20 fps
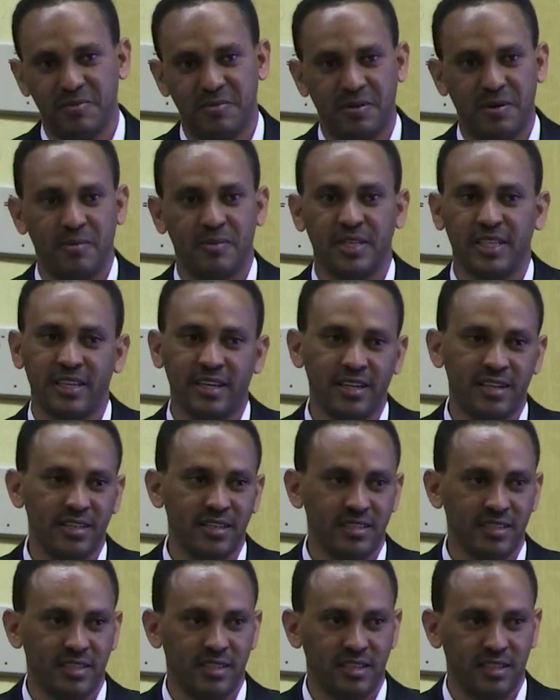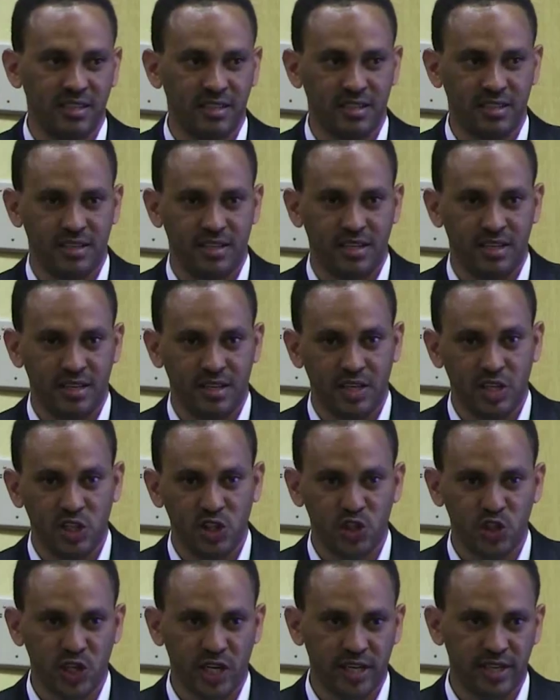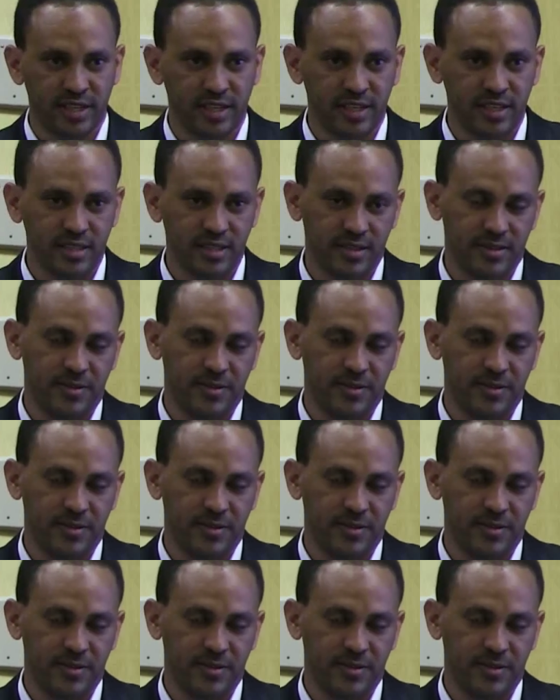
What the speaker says: public health in China.